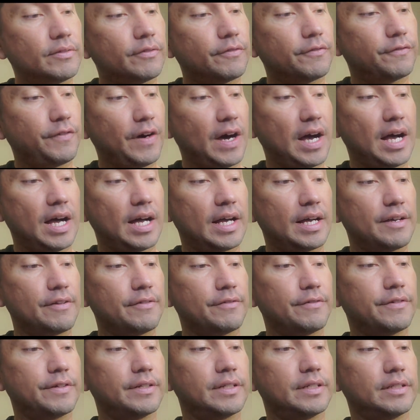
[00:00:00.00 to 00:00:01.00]
5.
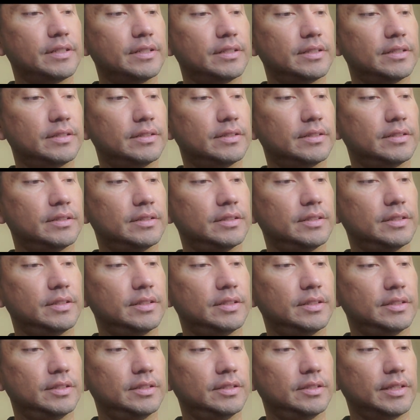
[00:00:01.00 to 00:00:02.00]

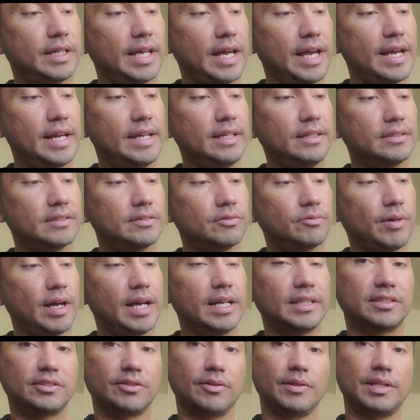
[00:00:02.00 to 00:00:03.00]
Okay, right? So